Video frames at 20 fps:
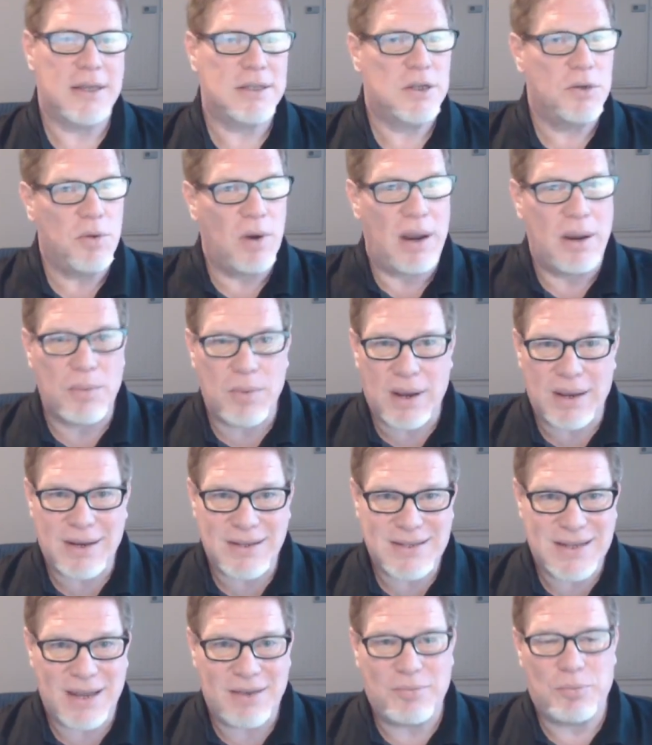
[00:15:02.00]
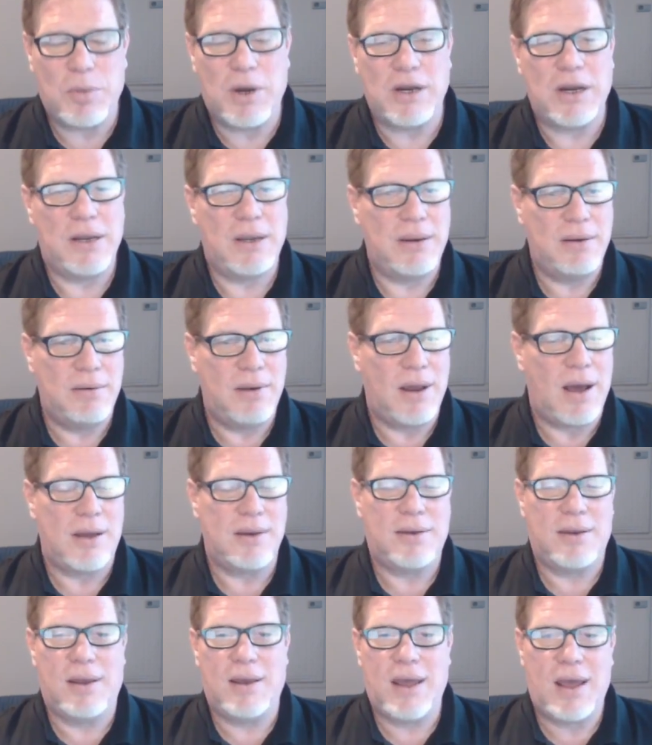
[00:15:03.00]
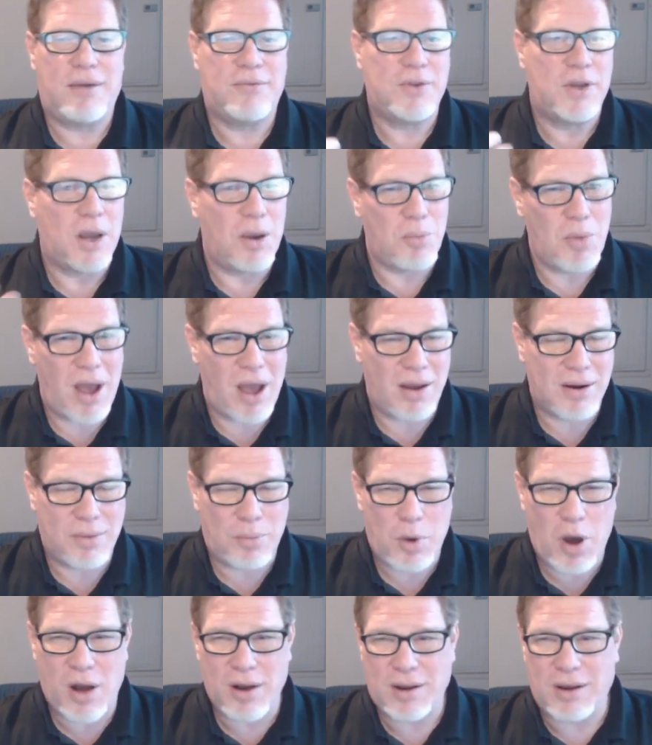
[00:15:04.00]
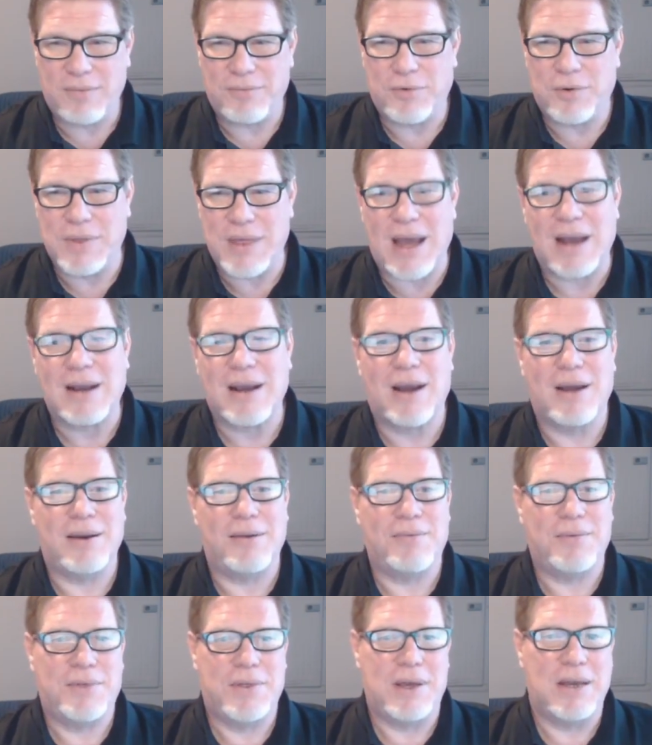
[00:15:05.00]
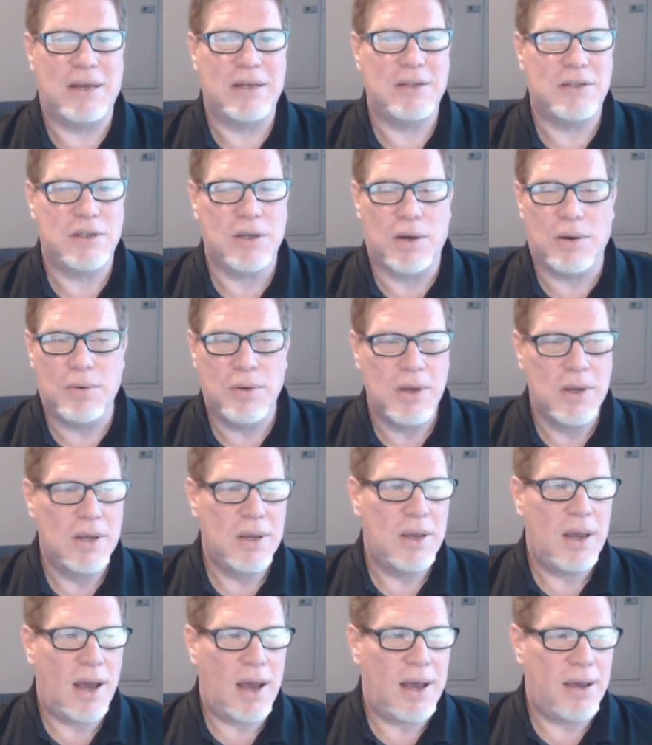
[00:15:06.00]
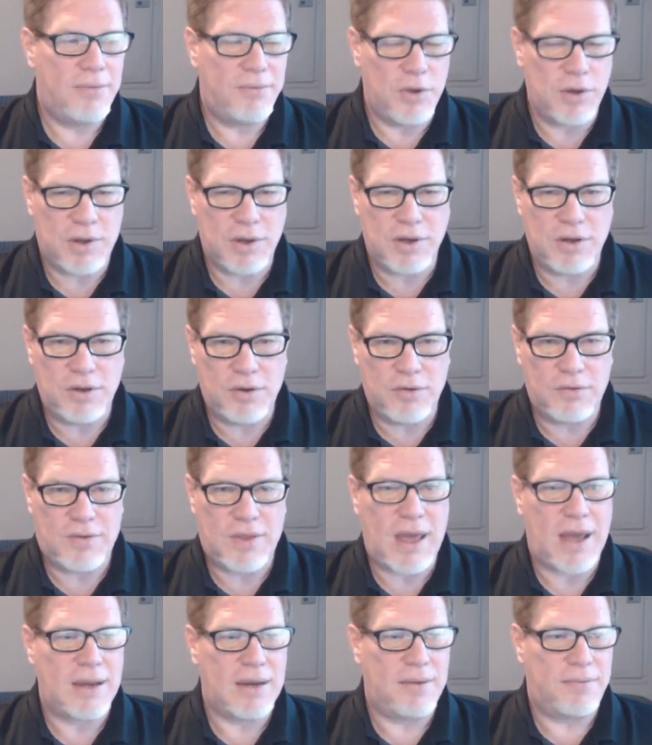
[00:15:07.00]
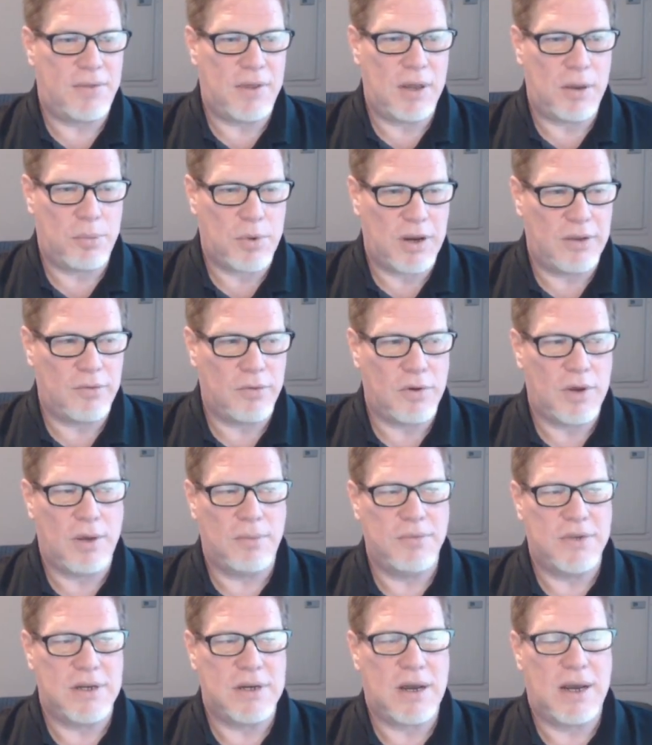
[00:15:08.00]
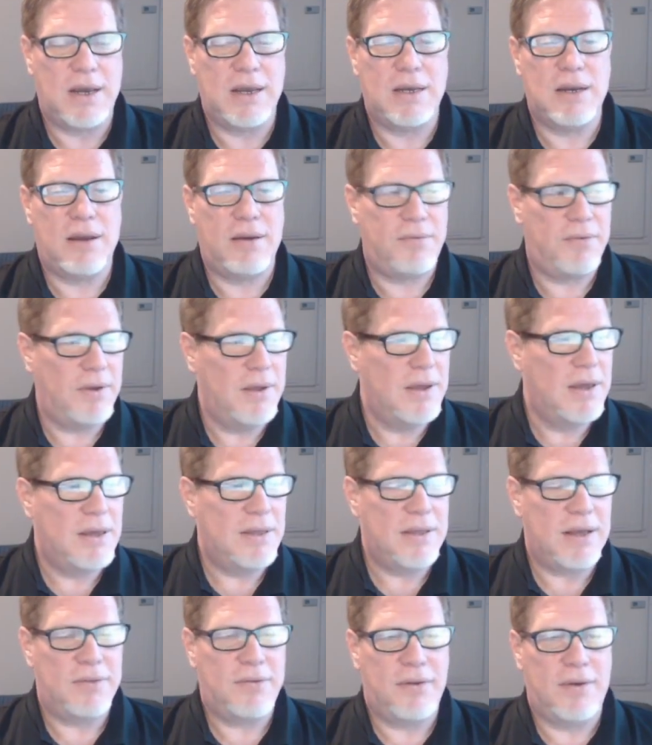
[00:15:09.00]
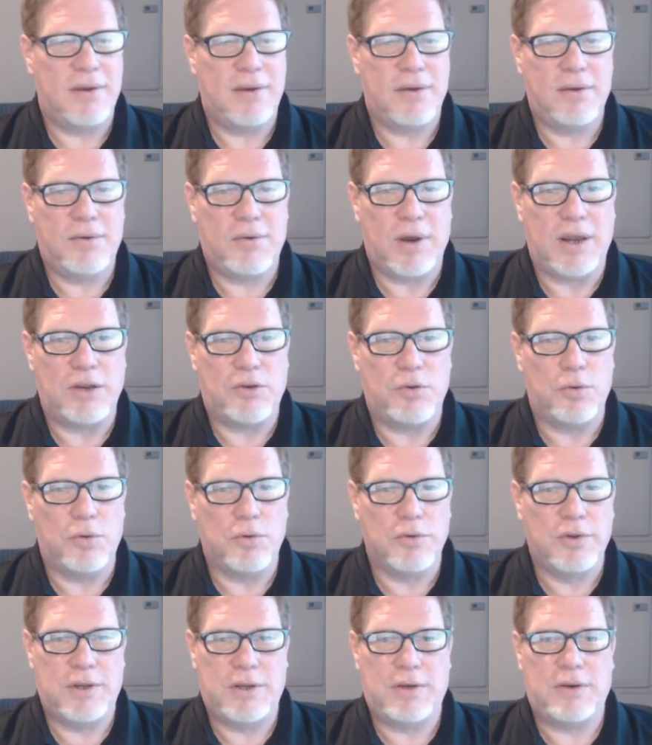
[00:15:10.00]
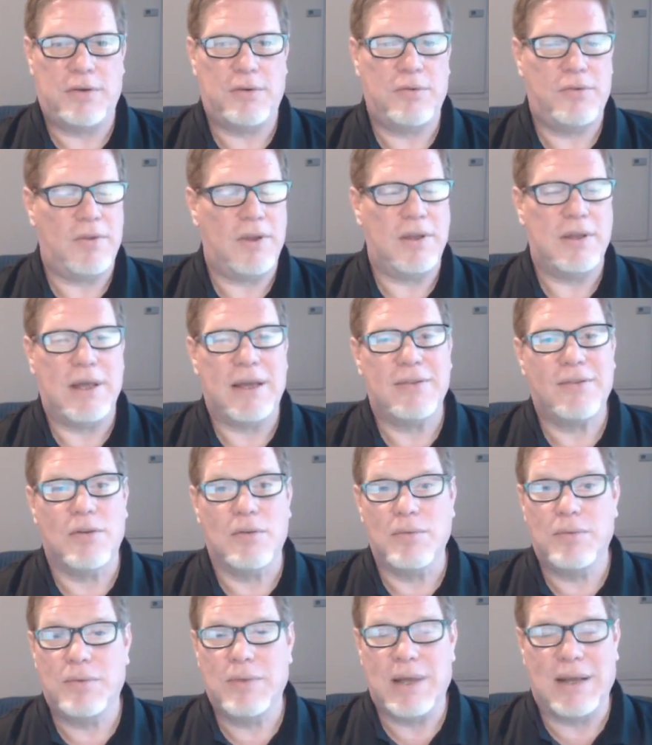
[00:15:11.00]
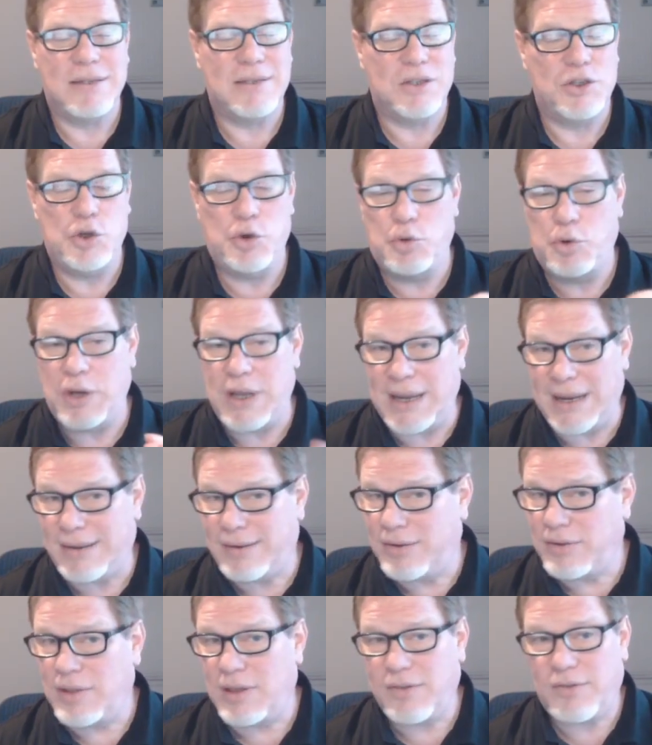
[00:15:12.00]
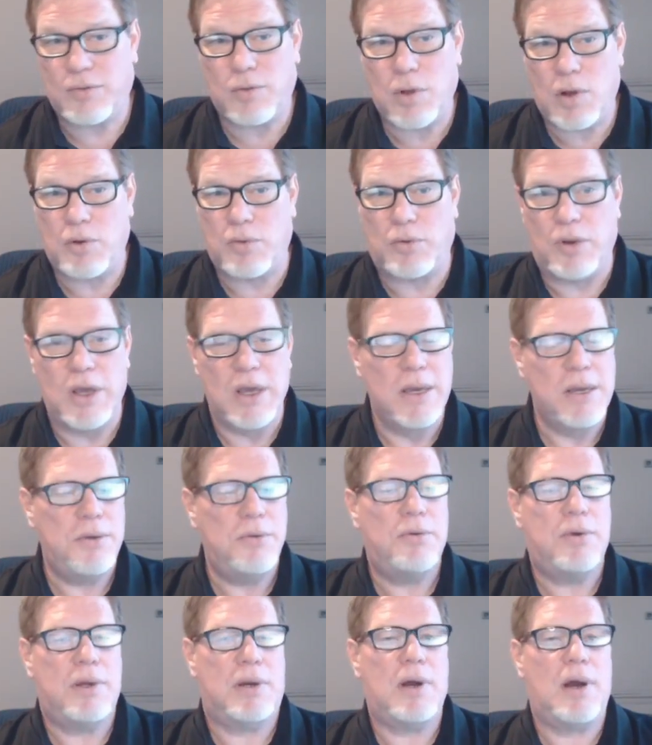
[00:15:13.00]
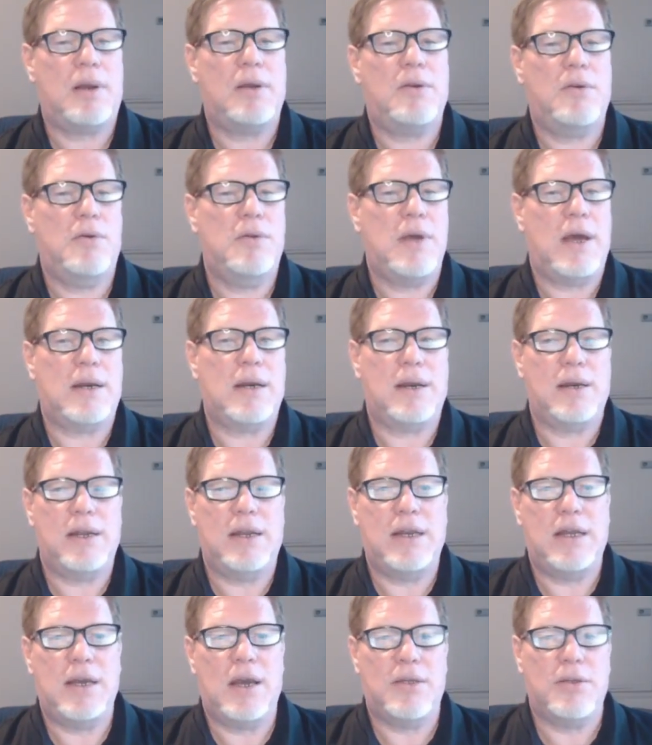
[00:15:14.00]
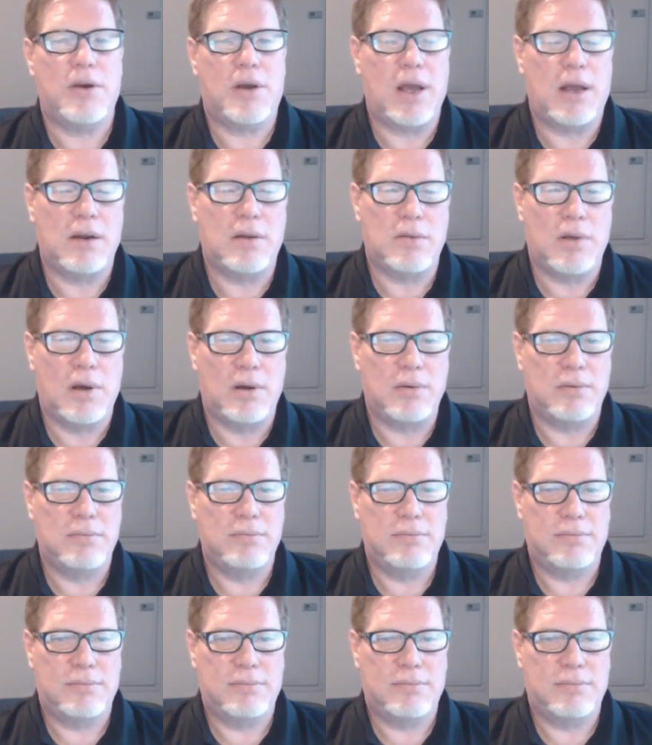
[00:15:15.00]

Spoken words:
that's a great way to save money, not to have to come out of pocket for that kind of thing. So if you can use that, if the appraisal comes in high enough, that's a great tool to use, and that's unique to this loan. You cannot do that on any other kind of loan.